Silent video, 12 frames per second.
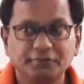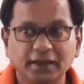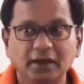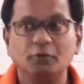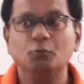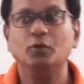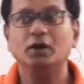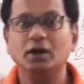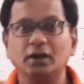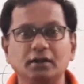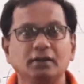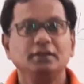the
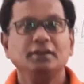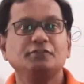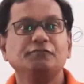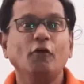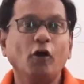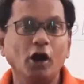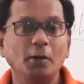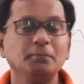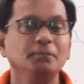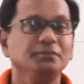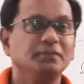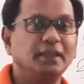word is
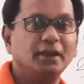formed,